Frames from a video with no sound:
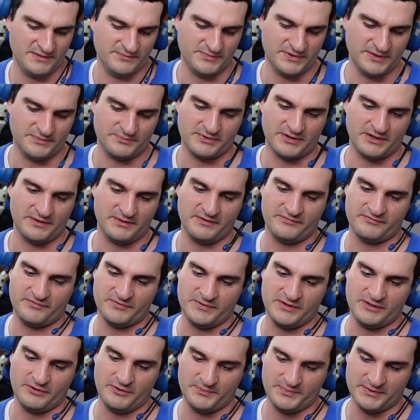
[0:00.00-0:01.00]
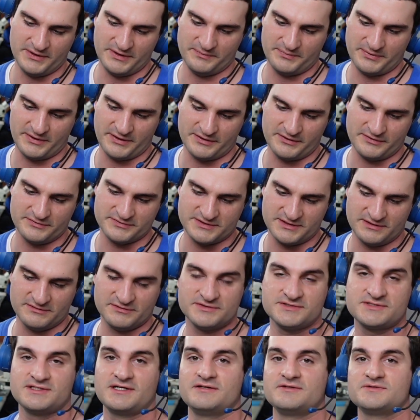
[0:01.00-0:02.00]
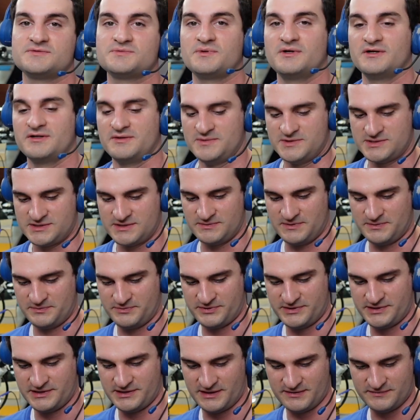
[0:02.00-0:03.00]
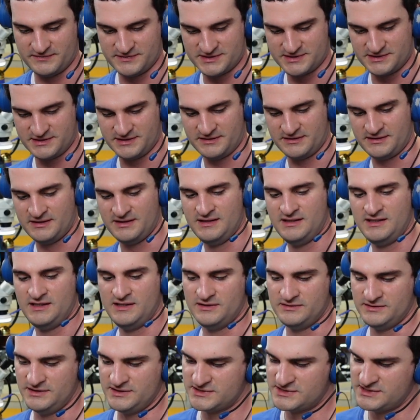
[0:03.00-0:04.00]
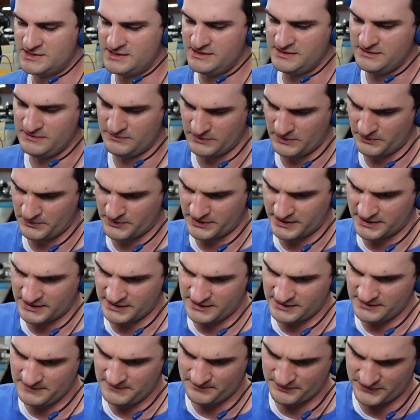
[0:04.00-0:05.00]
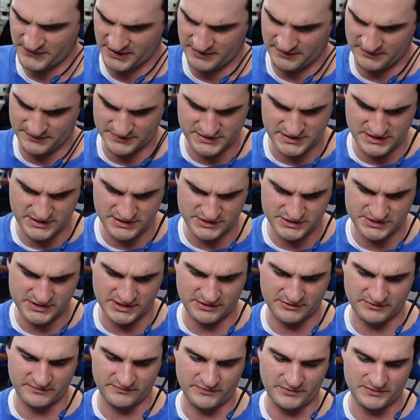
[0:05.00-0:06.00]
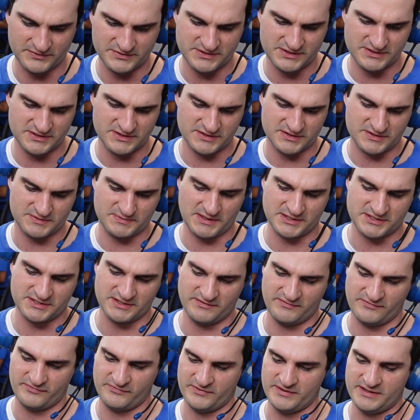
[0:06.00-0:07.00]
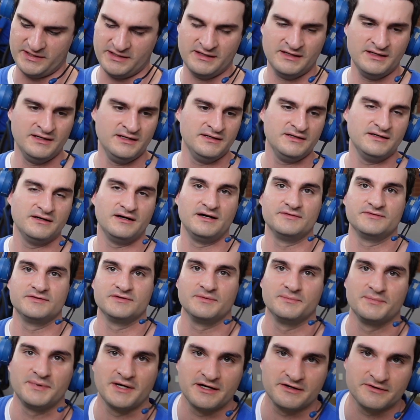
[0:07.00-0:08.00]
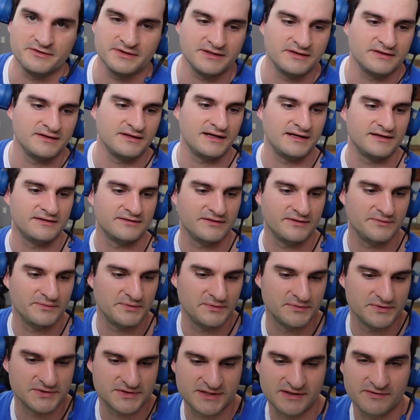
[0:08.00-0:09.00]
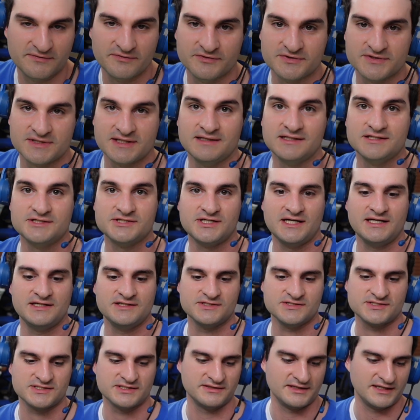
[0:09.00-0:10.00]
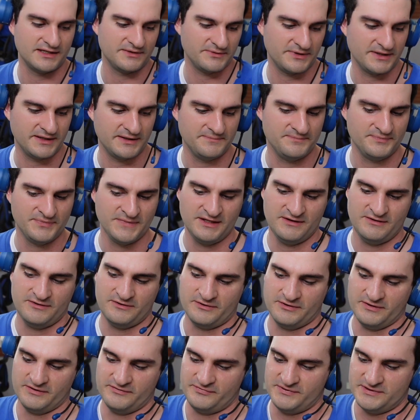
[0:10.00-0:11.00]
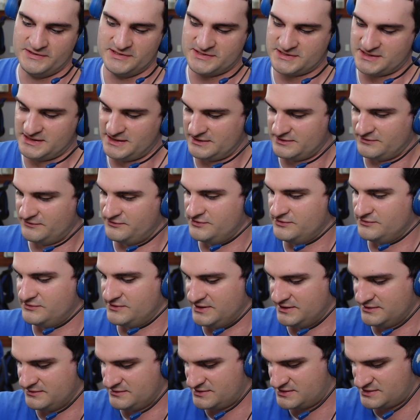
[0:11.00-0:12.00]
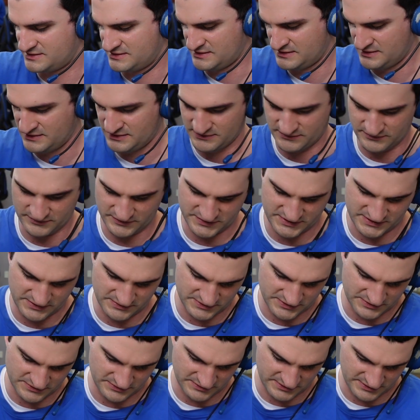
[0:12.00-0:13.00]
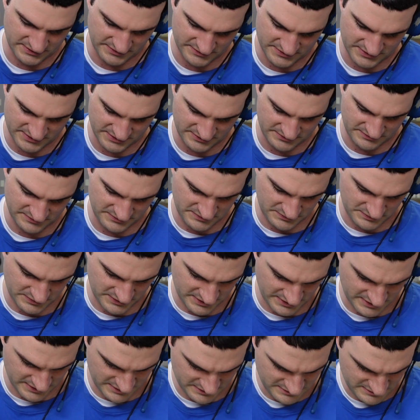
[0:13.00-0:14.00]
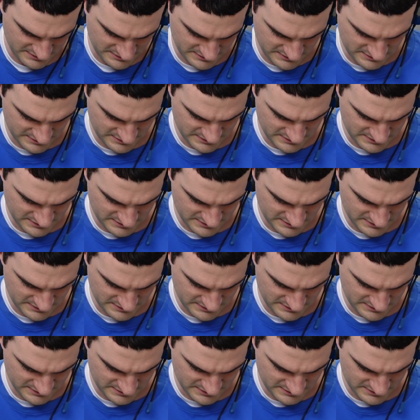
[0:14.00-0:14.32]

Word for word: but probably if we open it, probably go to the other side, it's probably gonna be something pretty obvious there. Let's see what we're getting. Um, let's use check our voltages, especially if we under the battery, and uh, we wanna see if there's any changes in that, right? Or if we disconnect a few things, we're gonna see what's going on. So let me plug it in.